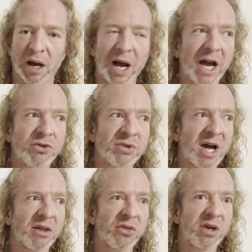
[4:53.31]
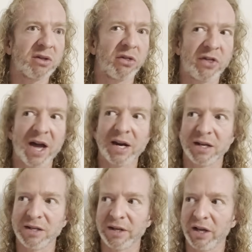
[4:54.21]
I do not think that that
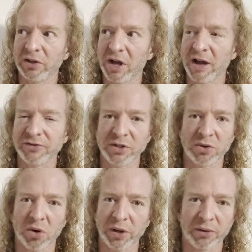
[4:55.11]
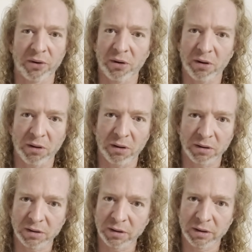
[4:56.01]
is a lofty goal at all.